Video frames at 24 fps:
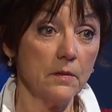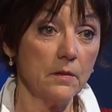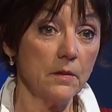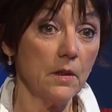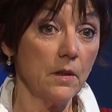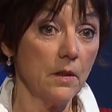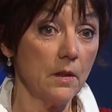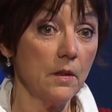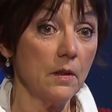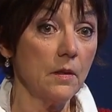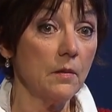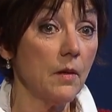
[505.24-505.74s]

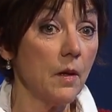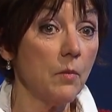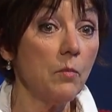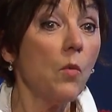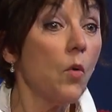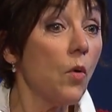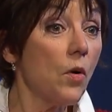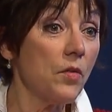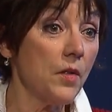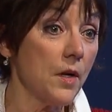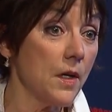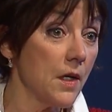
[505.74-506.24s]
uh, are
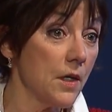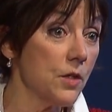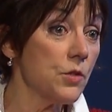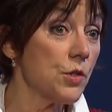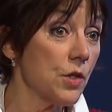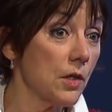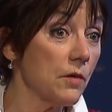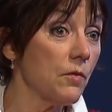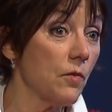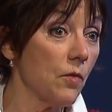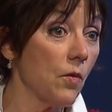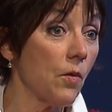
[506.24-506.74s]
more than
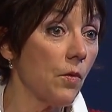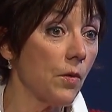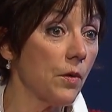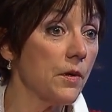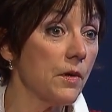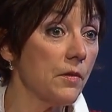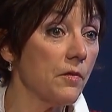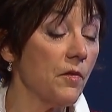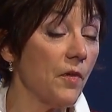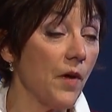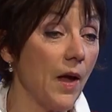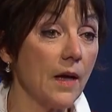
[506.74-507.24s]
inching
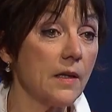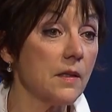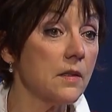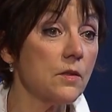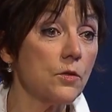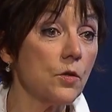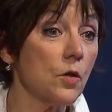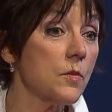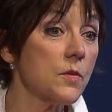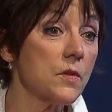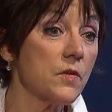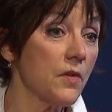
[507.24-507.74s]
forward, in fact.
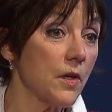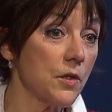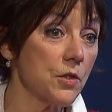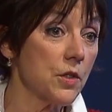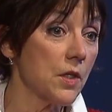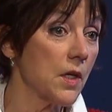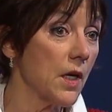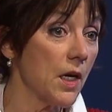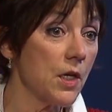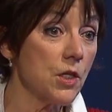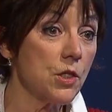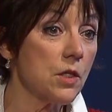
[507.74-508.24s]
In terms of
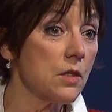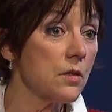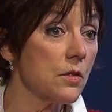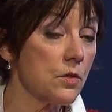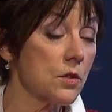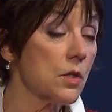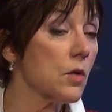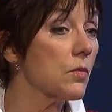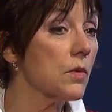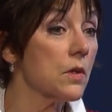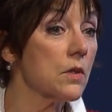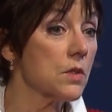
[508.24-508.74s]
education,
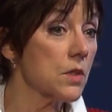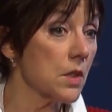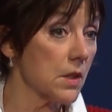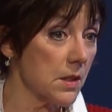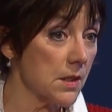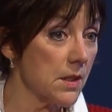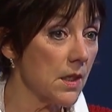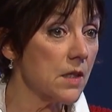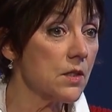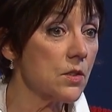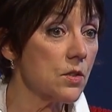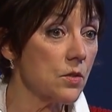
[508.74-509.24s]
there's a real
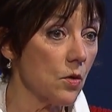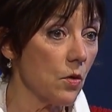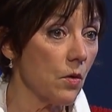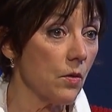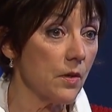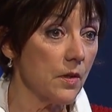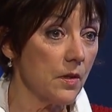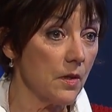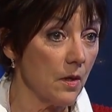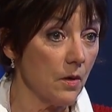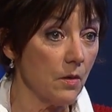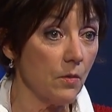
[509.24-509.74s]
success
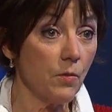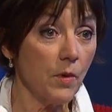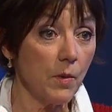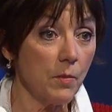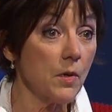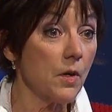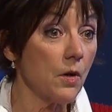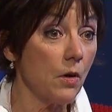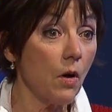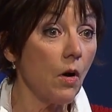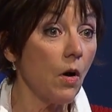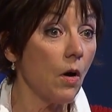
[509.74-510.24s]
story there.
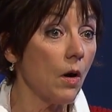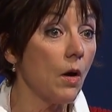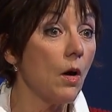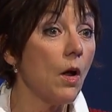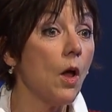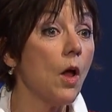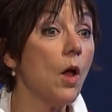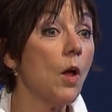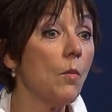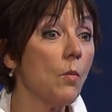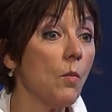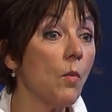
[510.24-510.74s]
Women are
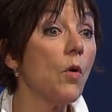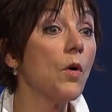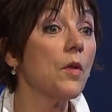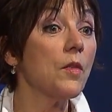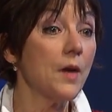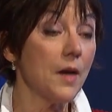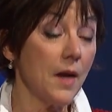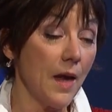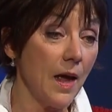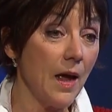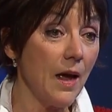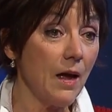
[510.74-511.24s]
more
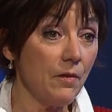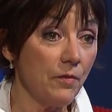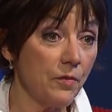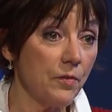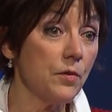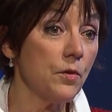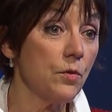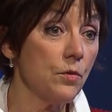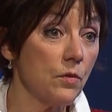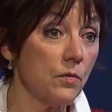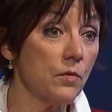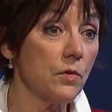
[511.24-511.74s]
than half of
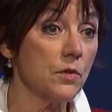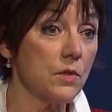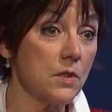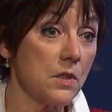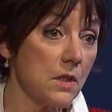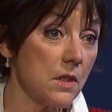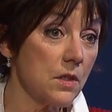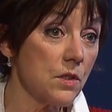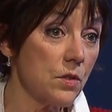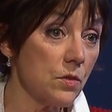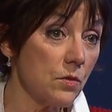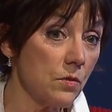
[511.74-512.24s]
the
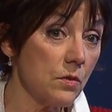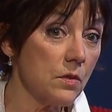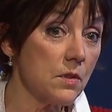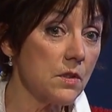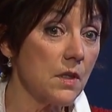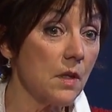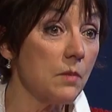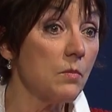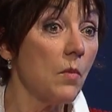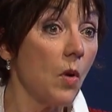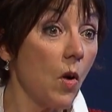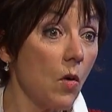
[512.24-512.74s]
university
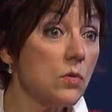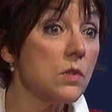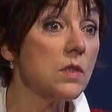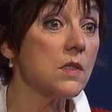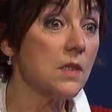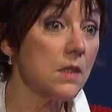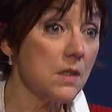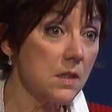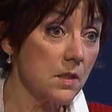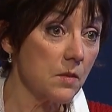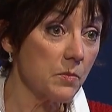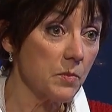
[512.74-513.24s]
students in
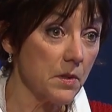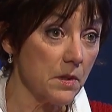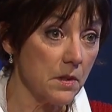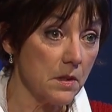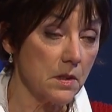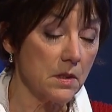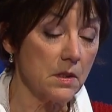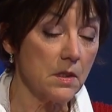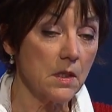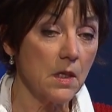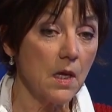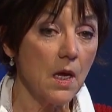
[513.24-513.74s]
most
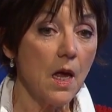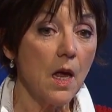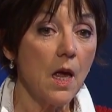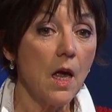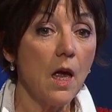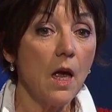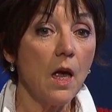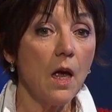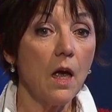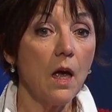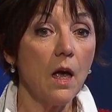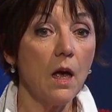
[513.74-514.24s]
disciplines.
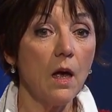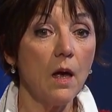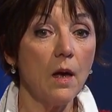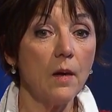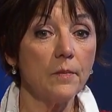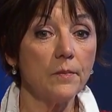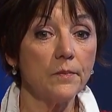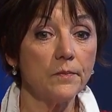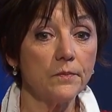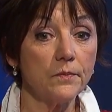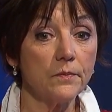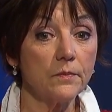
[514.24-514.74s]

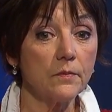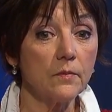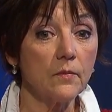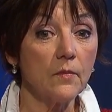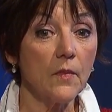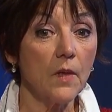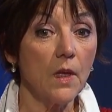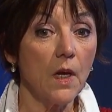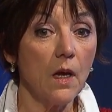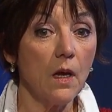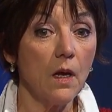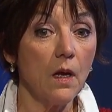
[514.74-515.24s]
Um,
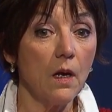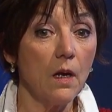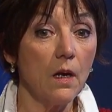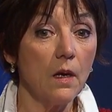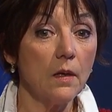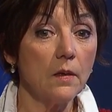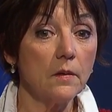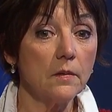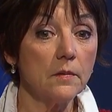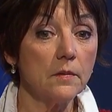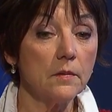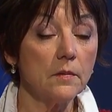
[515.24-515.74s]

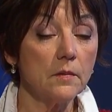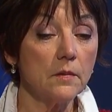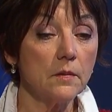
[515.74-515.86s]
uh,